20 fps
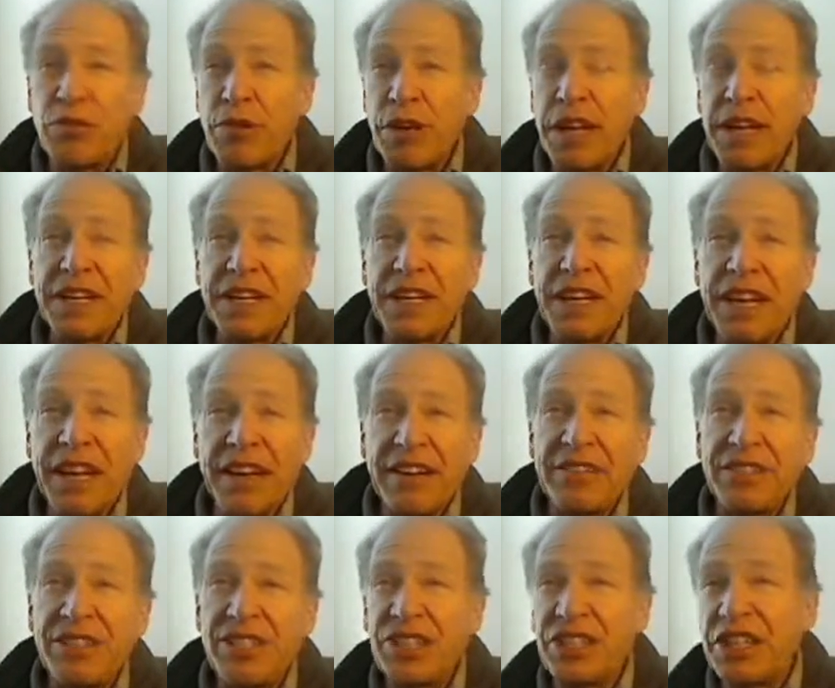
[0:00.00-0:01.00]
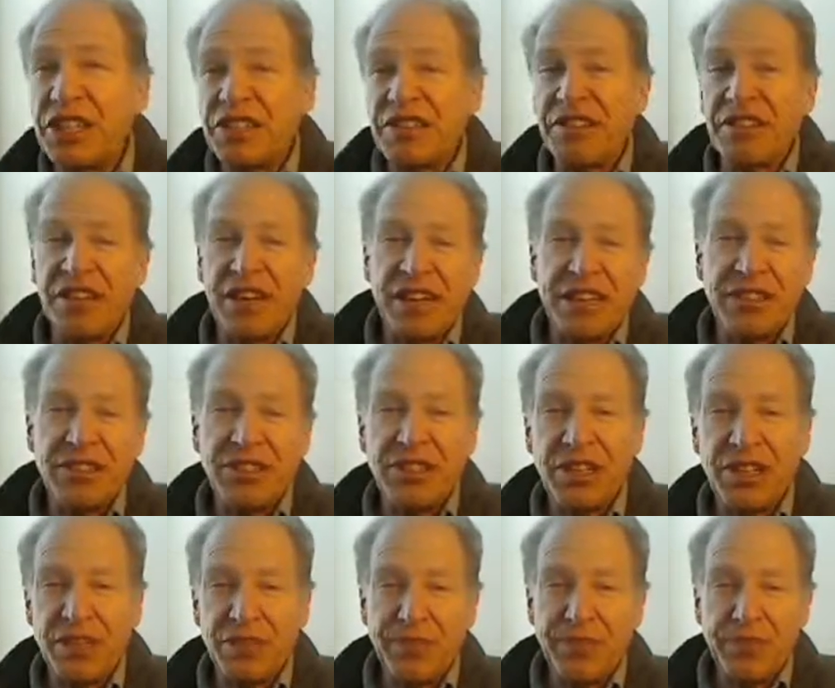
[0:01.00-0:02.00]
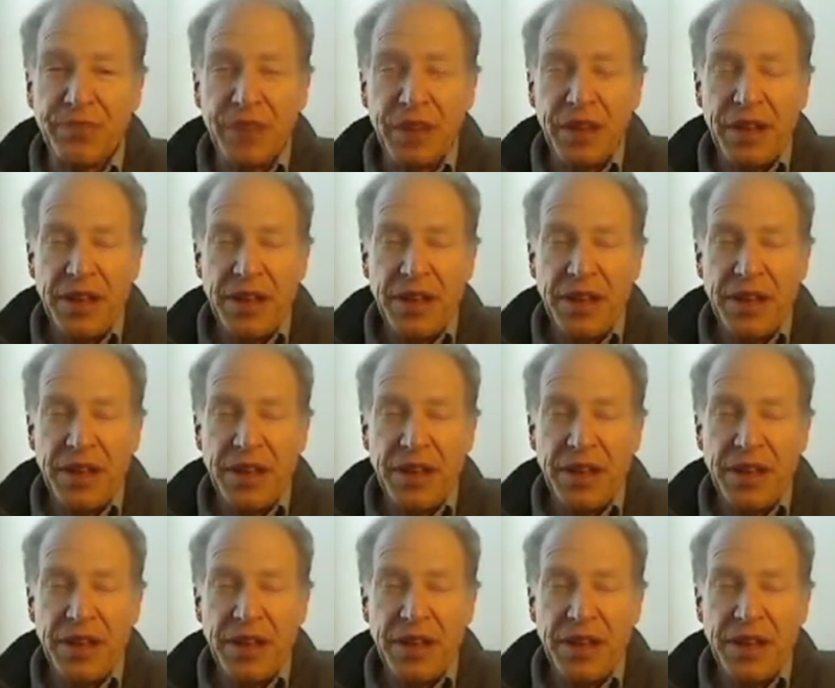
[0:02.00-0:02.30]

great analogy that